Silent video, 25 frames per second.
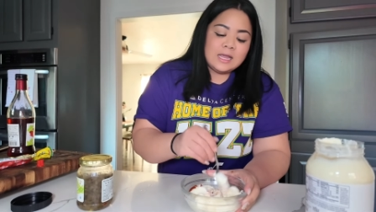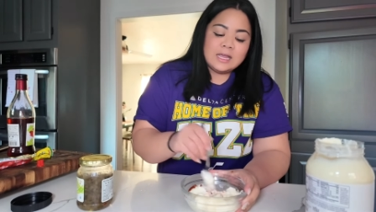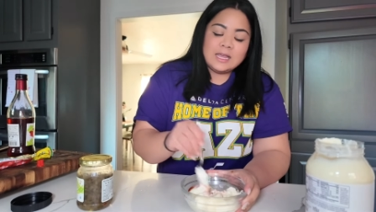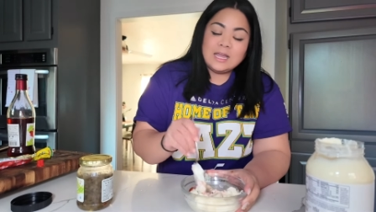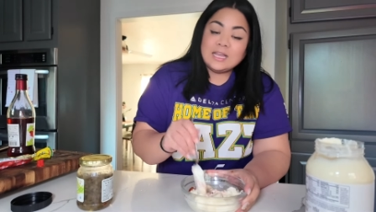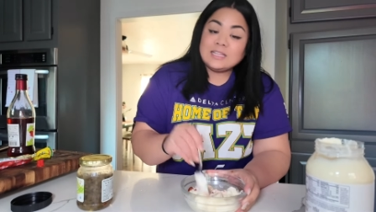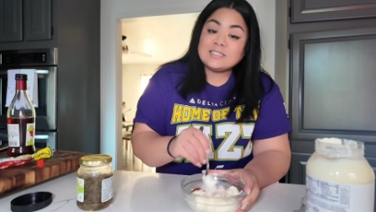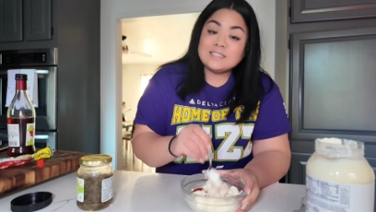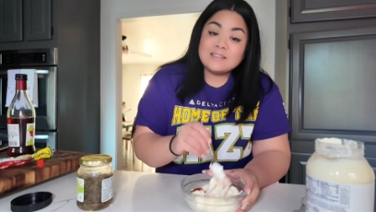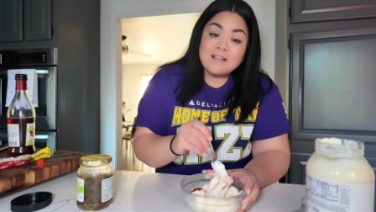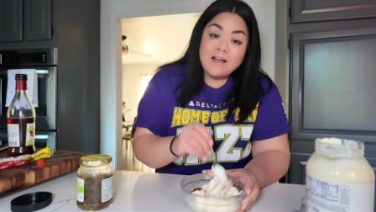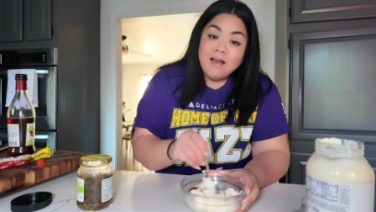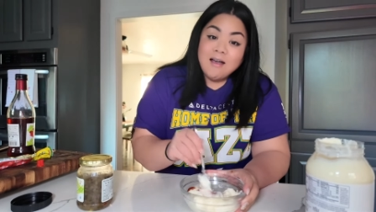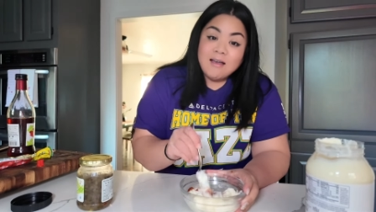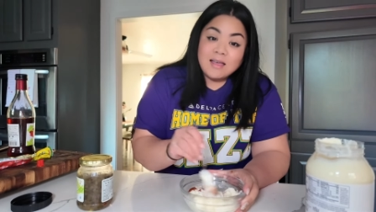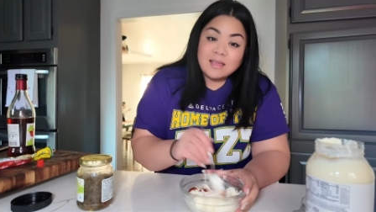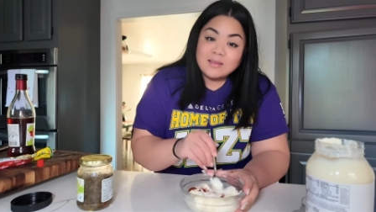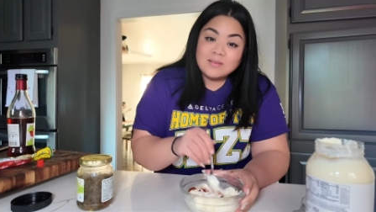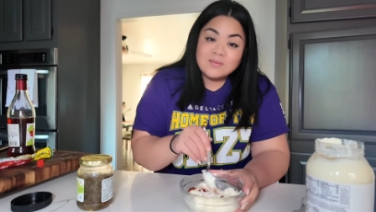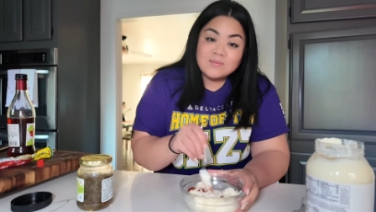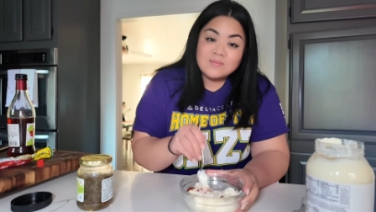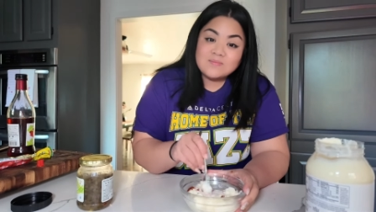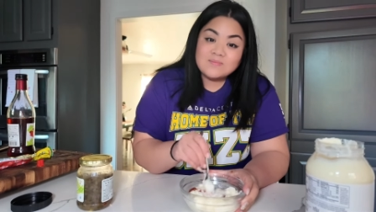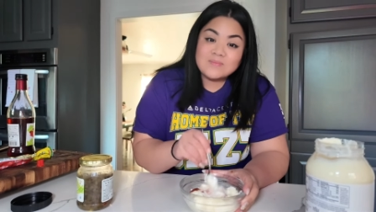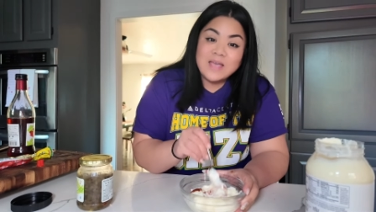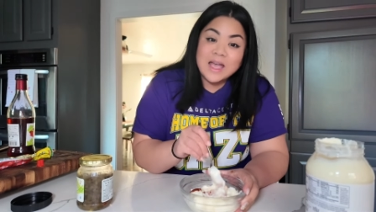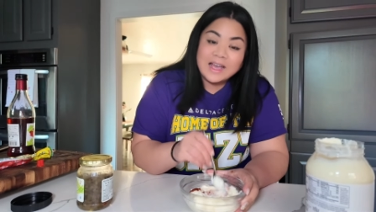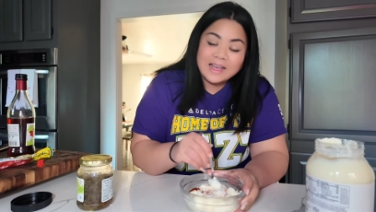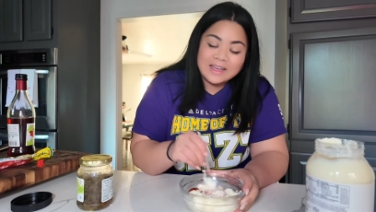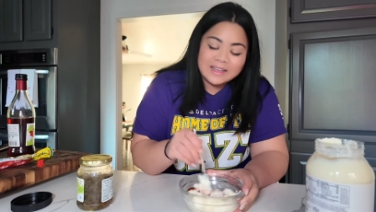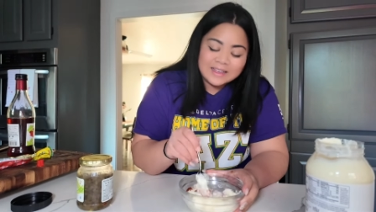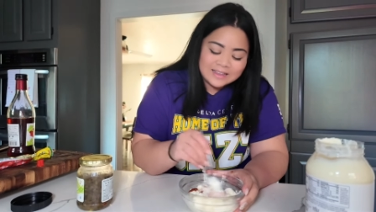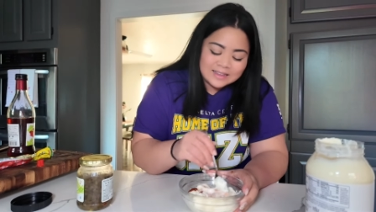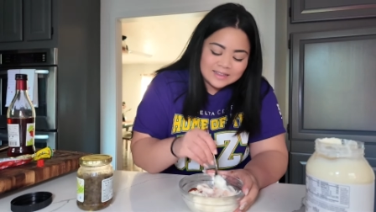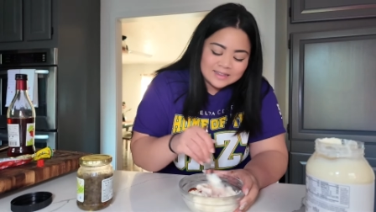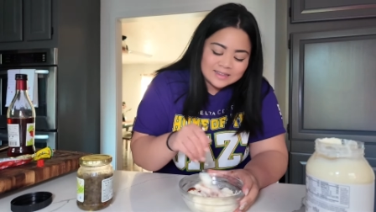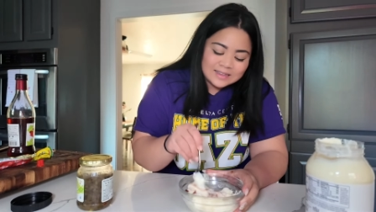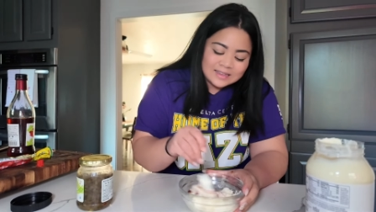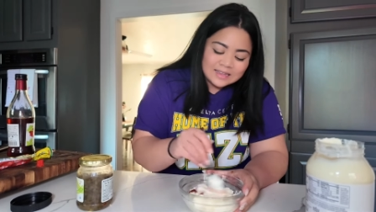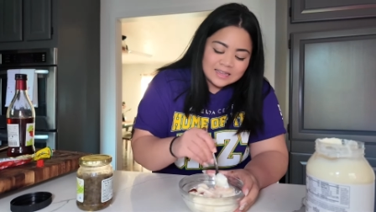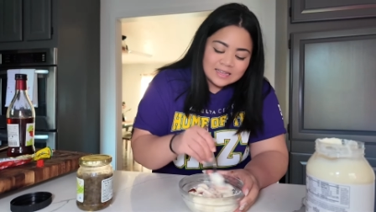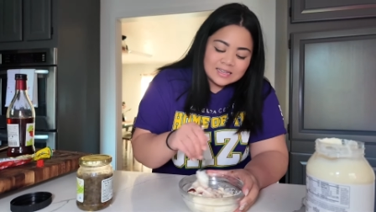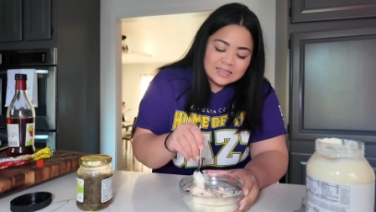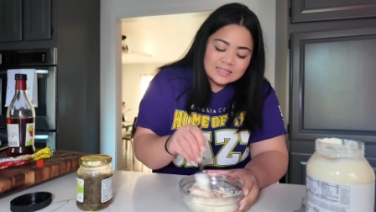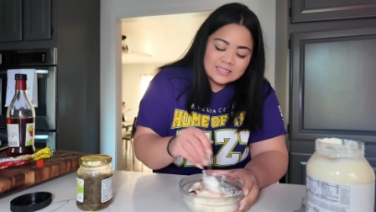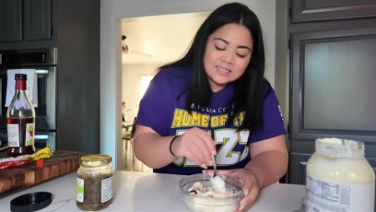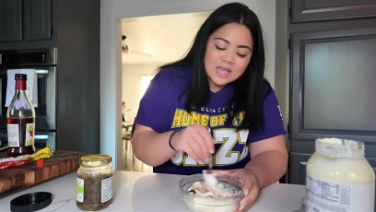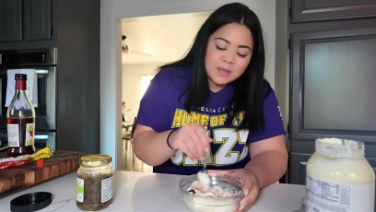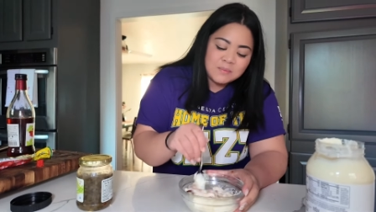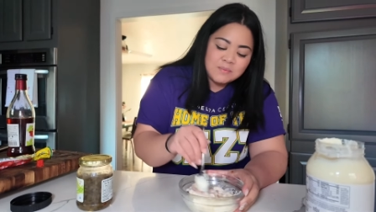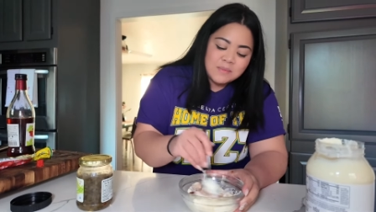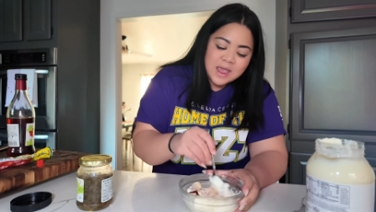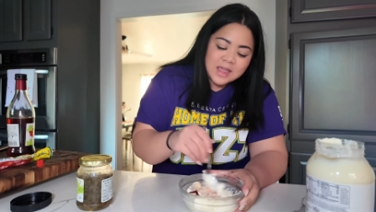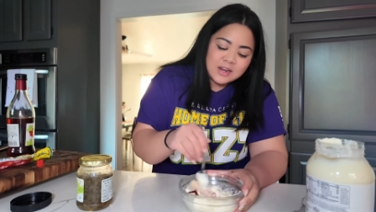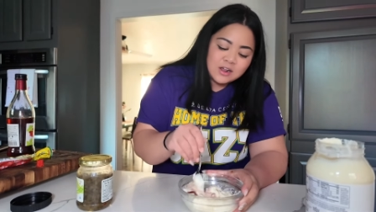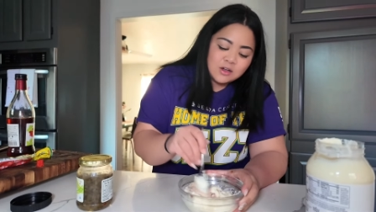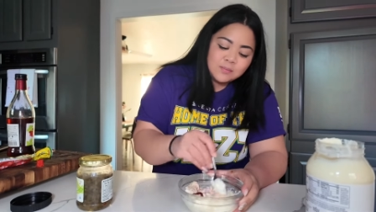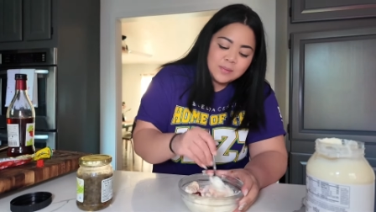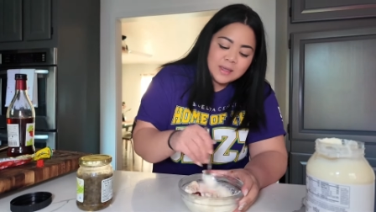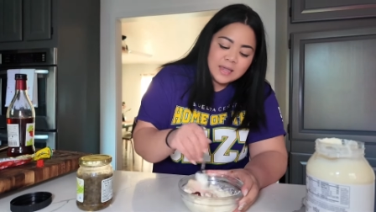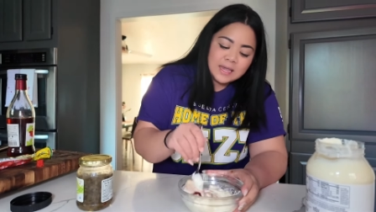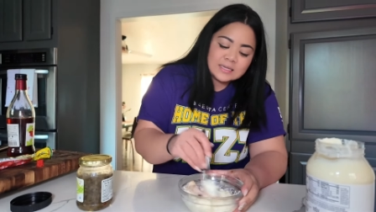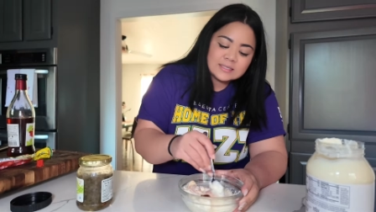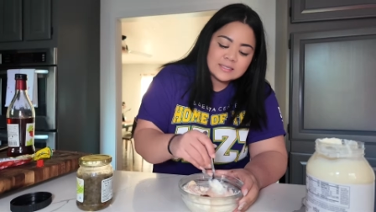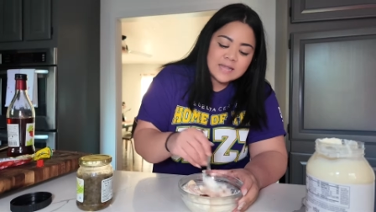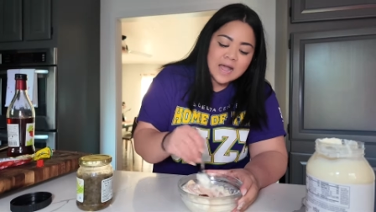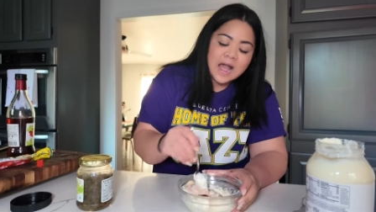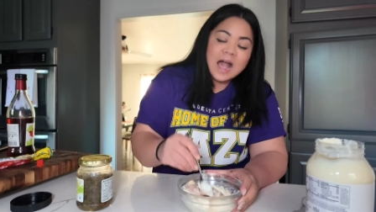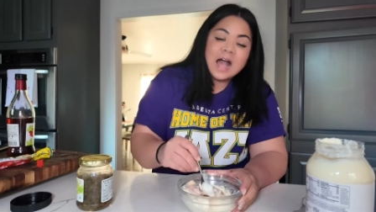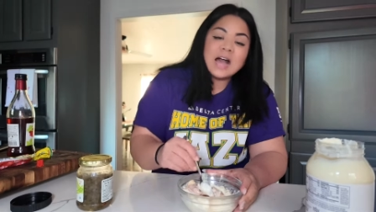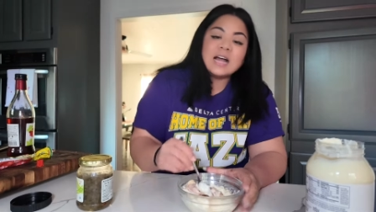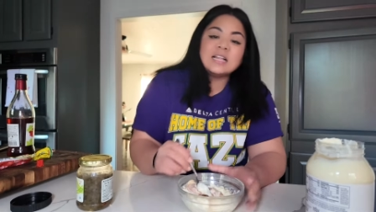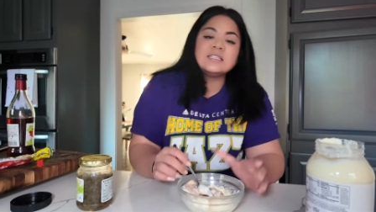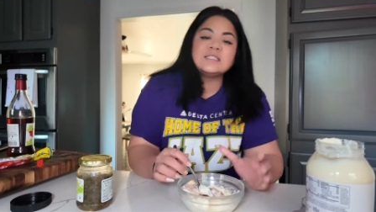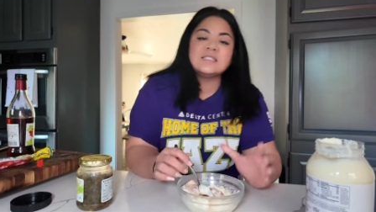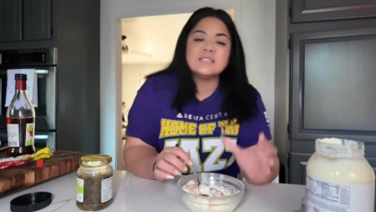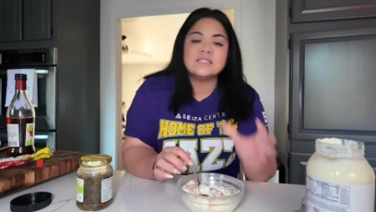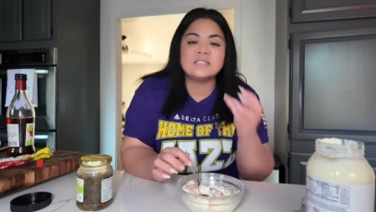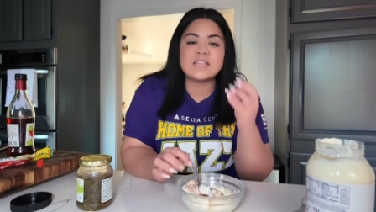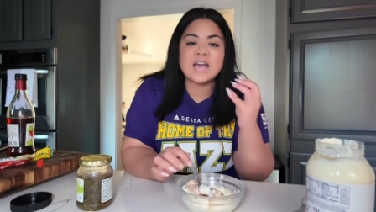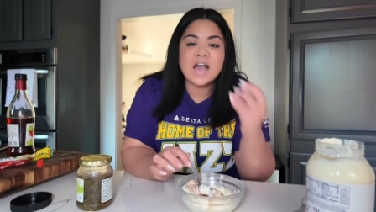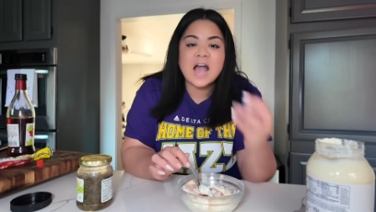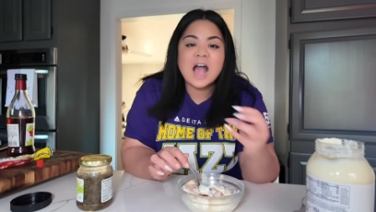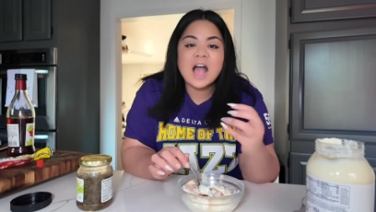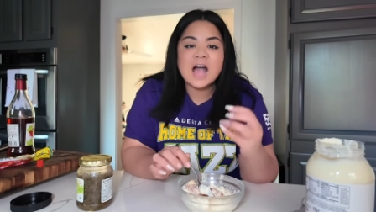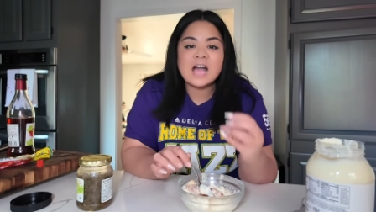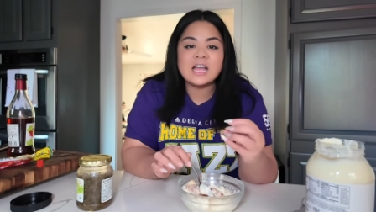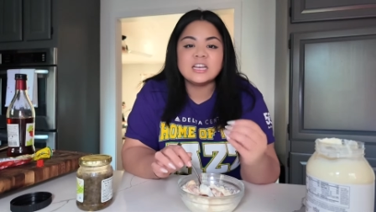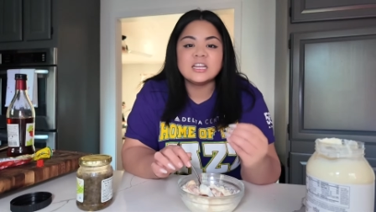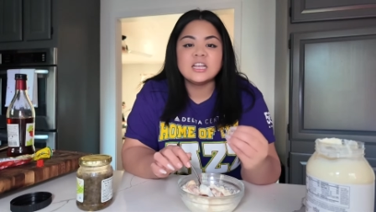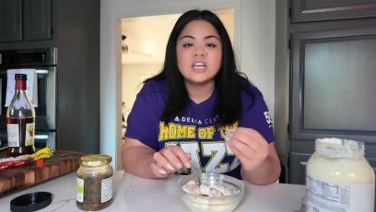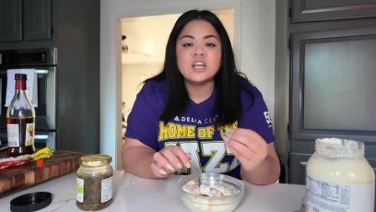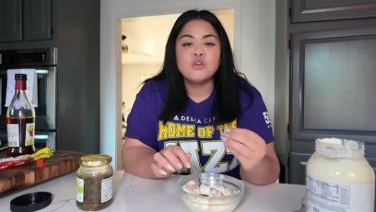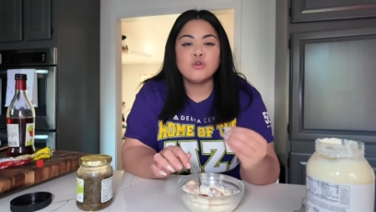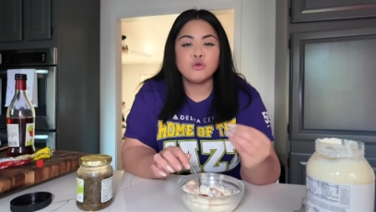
It's not. Tomato paste adds that